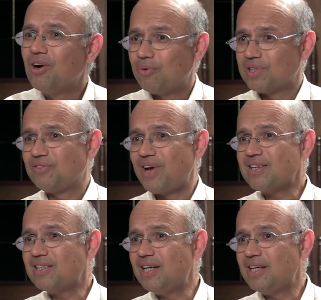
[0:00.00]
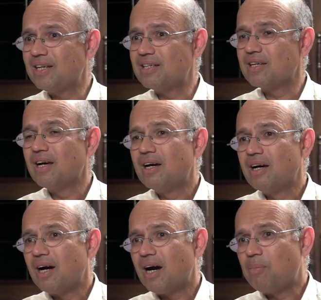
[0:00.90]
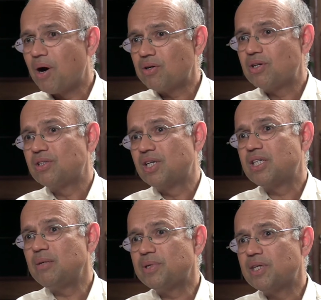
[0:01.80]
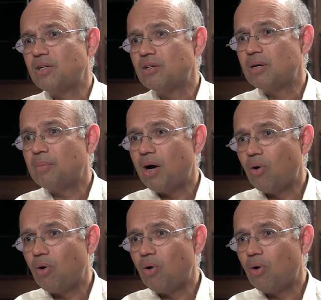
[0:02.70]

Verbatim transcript: What's fascinating is about 60% of them are